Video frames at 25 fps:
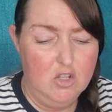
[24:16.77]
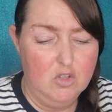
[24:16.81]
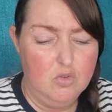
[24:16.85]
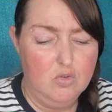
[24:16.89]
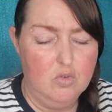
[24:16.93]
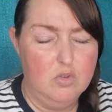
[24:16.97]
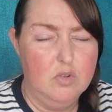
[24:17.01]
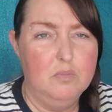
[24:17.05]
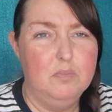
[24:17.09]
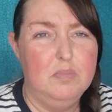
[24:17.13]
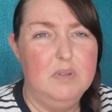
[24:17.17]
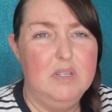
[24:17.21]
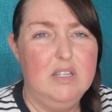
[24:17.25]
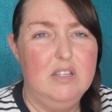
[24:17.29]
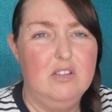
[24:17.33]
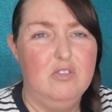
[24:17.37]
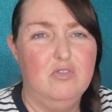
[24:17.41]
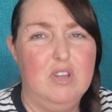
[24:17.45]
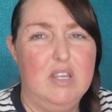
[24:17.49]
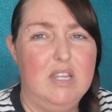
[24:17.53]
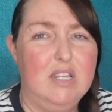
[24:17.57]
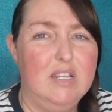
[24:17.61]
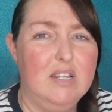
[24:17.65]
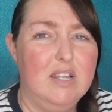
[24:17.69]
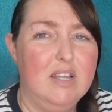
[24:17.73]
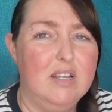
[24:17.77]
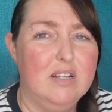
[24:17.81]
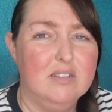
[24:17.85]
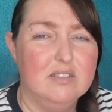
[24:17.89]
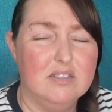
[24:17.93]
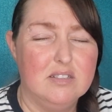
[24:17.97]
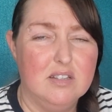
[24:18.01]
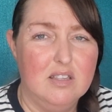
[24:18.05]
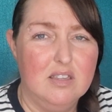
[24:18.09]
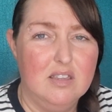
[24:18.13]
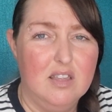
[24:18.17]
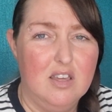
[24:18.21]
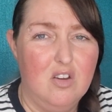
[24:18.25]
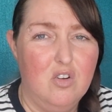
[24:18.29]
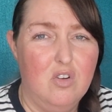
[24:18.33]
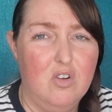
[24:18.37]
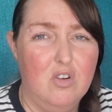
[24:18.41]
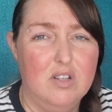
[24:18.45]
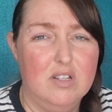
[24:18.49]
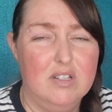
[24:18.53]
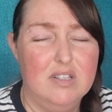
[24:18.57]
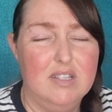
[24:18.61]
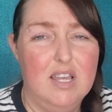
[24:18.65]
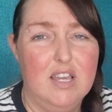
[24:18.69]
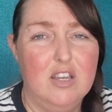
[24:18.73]
Don't be writing things like that
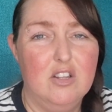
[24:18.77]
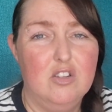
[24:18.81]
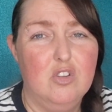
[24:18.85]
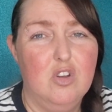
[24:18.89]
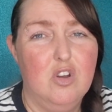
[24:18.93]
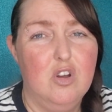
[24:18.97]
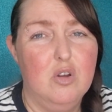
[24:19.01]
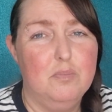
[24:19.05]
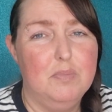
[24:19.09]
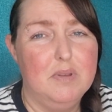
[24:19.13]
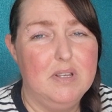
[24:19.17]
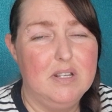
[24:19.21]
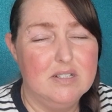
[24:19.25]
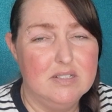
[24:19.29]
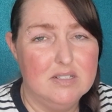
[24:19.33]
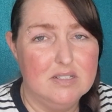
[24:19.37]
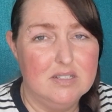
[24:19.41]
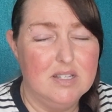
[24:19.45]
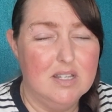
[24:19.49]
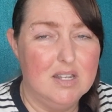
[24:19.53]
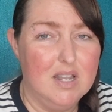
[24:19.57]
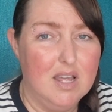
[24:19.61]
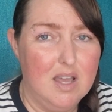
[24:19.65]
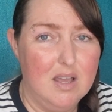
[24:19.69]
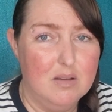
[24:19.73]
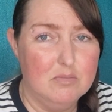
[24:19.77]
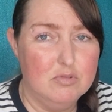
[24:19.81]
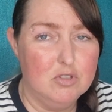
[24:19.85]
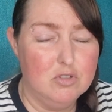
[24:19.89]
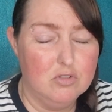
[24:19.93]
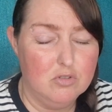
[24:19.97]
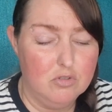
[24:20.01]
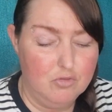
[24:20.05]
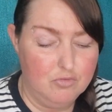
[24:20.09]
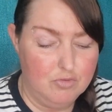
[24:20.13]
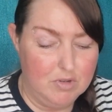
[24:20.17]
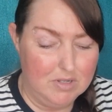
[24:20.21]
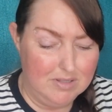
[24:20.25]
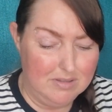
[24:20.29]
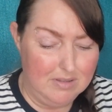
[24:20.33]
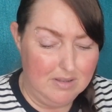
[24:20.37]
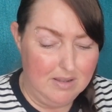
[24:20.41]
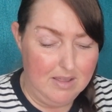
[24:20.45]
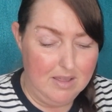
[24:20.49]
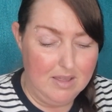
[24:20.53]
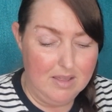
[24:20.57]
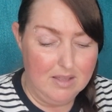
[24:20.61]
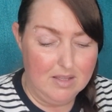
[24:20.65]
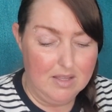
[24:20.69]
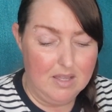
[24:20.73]
on TikTok, because it's an absolute
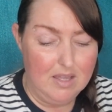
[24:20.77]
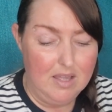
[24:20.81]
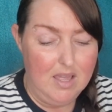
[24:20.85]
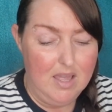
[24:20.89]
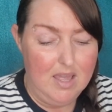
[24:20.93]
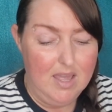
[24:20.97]
redneck.